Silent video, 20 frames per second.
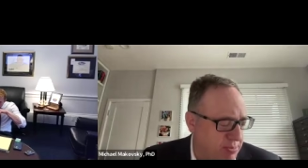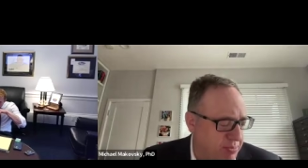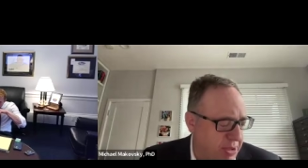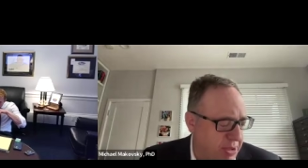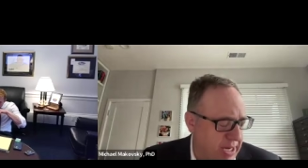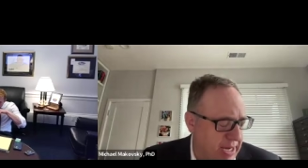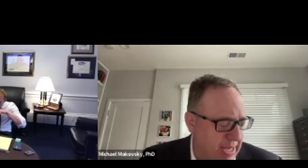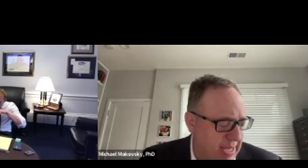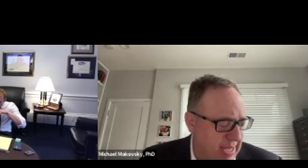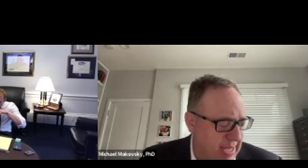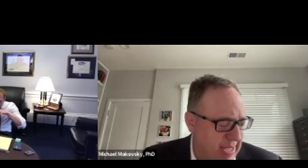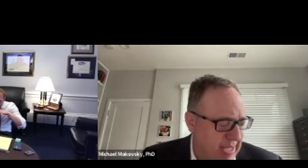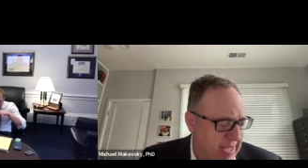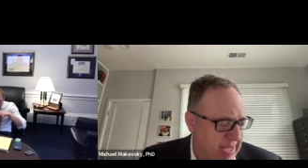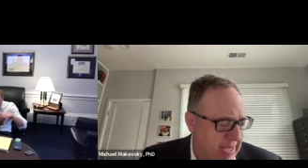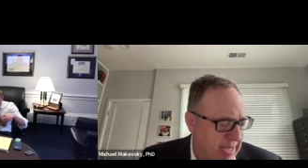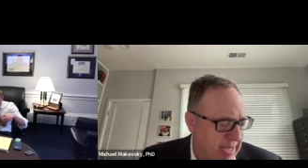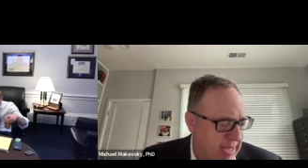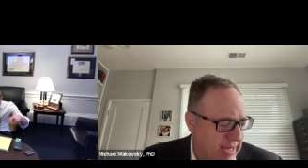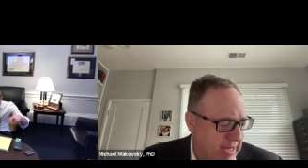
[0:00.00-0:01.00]
But
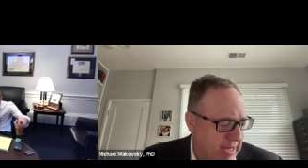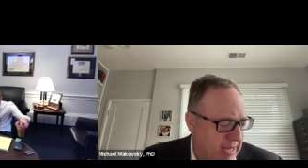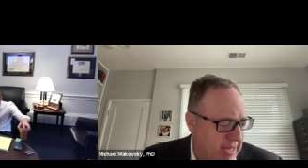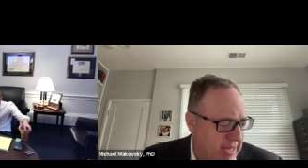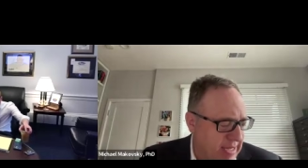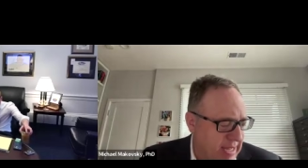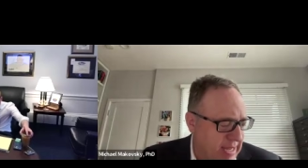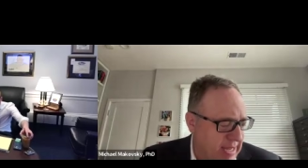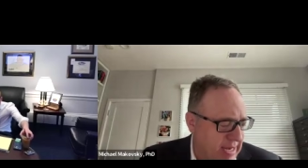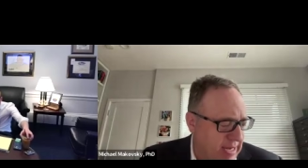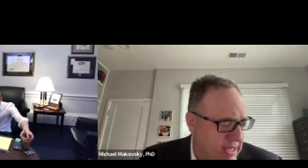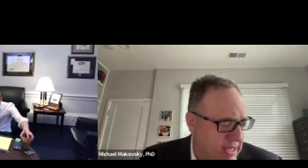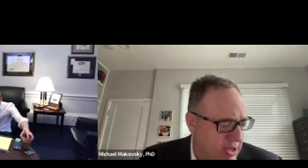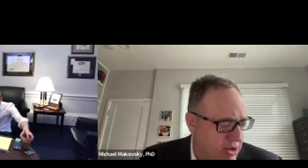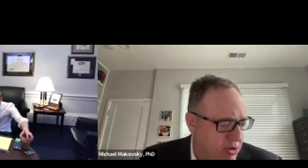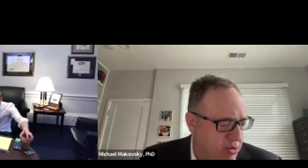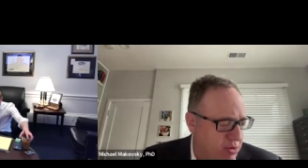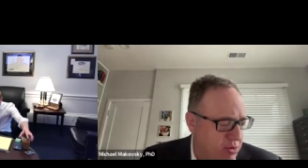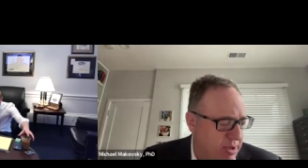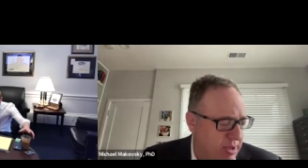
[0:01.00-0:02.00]
how do
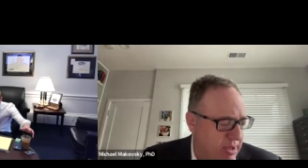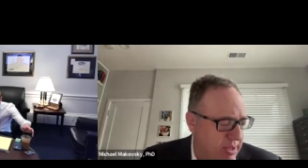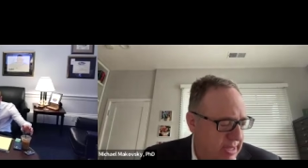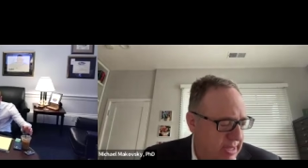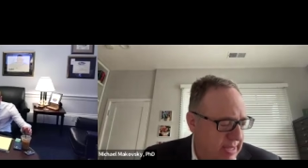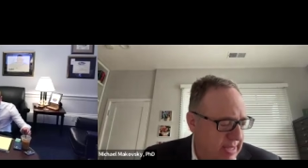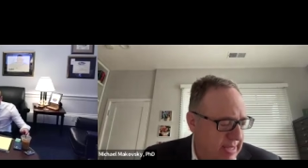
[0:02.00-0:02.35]
you,